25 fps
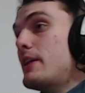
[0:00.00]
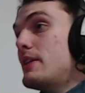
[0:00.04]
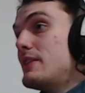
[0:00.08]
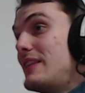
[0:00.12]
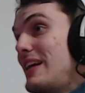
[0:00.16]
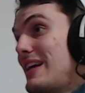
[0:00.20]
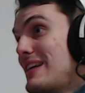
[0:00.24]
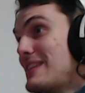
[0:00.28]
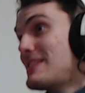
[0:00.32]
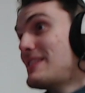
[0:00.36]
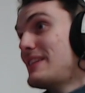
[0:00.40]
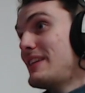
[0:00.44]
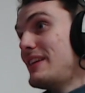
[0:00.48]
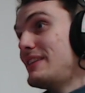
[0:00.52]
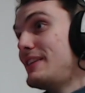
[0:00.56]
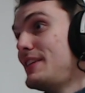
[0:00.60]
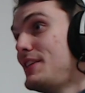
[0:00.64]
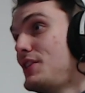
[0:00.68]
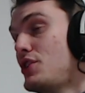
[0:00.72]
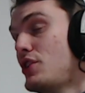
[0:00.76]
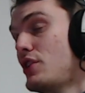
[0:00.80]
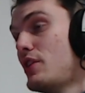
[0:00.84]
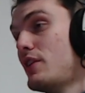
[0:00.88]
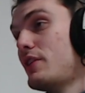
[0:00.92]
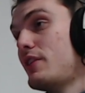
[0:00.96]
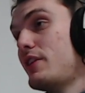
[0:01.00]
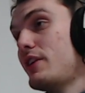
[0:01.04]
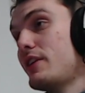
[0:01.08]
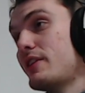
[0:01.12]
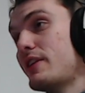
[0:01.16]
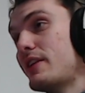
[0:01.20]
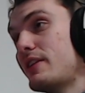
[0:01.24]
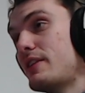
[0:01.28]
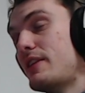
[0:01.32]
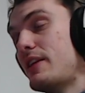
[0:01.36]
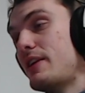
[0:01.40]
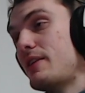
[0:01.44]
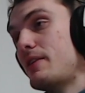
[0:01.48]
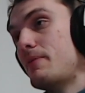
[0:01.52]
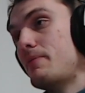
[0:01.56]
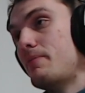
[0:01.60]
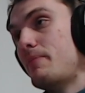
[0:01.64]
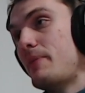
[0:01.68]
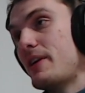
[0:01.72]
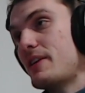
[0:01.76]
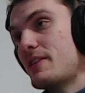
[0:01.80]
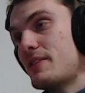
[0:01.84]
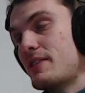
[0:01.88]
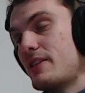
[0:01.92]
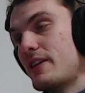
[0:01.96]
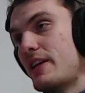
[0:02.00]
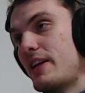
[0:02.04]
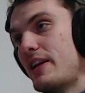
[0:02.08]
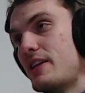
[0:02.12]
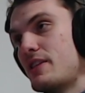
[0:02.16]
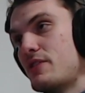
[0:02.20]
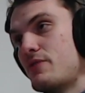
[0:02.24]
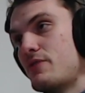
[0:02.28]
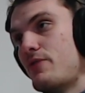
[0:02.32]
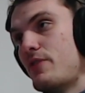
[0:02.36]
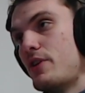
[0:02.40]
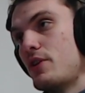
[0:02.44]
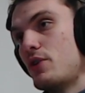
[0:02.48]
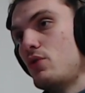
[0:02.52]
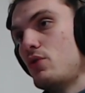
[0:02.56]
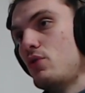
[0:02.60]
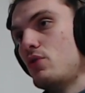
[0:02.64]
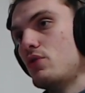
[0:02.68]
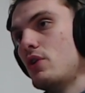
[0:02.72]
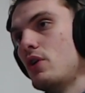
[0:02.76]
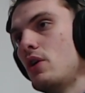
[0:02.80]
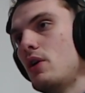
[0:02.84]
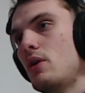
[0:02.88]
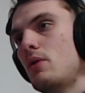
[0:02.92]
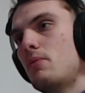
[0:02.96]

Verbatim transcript: That's an additional thing yeah. that makes the cleanse very good.